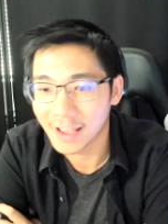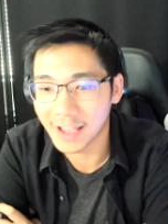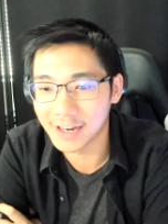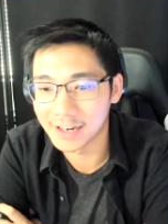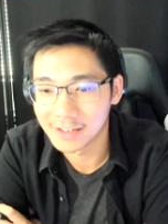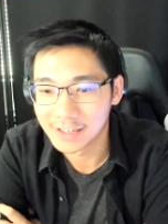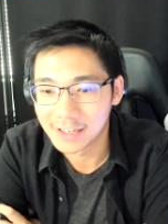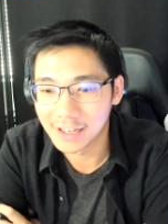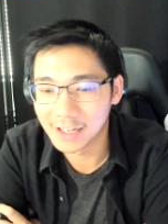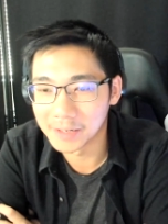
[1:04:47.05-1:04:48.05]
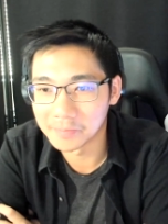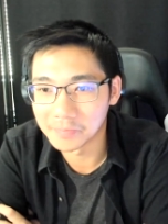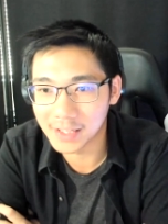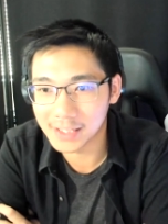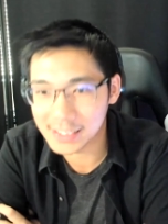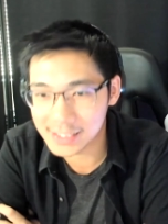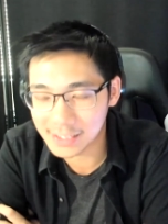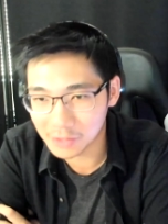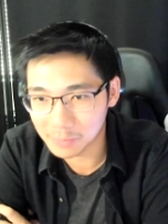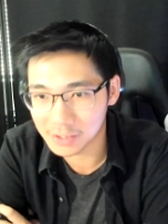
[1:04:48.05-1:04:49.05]
And I think at
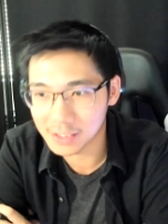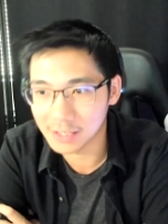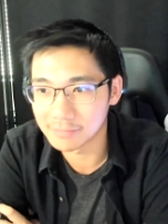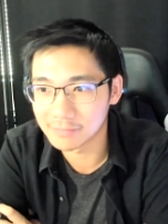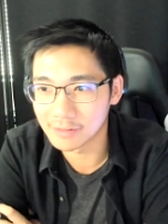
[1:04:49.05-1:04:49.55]
70%,